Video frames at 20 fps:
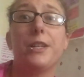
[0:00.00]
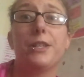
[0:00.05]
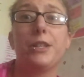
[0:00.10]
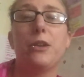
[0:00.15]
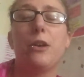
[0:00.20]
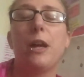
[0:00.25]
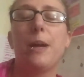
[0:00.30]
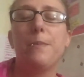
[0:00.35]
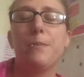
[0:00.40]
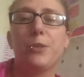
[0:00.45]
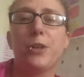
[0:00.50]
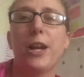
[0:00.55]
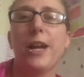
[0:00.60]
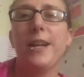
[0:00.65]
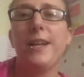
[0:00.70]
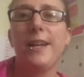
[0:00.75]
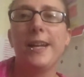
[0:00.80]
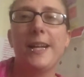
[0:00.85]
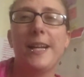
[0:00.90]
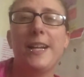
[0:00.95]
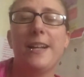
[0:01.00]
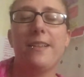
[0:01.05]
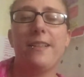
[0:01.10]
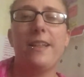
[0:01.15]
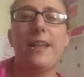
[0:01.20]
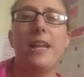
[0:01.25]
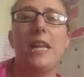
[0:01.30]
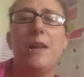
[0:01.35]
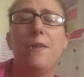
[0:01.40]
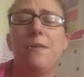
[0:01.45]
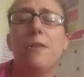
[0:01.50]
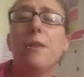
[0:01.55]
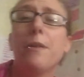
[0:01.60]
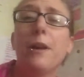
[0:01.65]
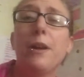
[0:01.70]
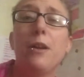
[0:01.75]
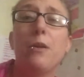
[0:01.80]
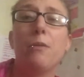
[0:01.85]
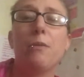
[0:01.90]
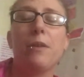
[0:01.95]
so I'm trying to get into that, even though
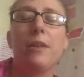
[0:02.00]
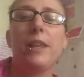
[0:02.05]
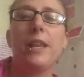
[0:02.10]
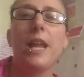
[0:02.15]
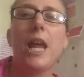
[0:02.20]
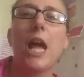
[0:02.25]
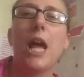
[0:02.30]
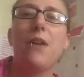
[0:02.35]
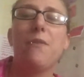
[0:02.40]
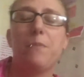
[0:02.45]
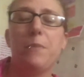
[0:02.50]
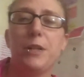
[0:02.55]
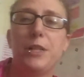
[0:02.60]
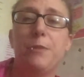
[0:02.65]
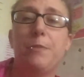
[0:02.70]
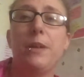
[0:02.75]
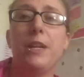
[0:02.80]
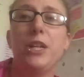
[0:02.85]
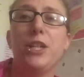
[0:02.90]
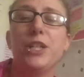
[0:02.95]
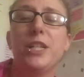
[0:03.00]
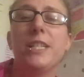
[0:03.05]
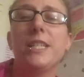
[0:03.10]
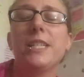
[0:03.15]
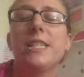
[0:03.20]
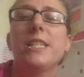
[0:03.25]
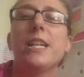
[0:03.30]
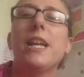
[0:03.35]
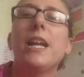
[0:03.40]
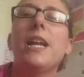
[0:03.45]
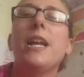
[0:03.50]
I don't really have much patience.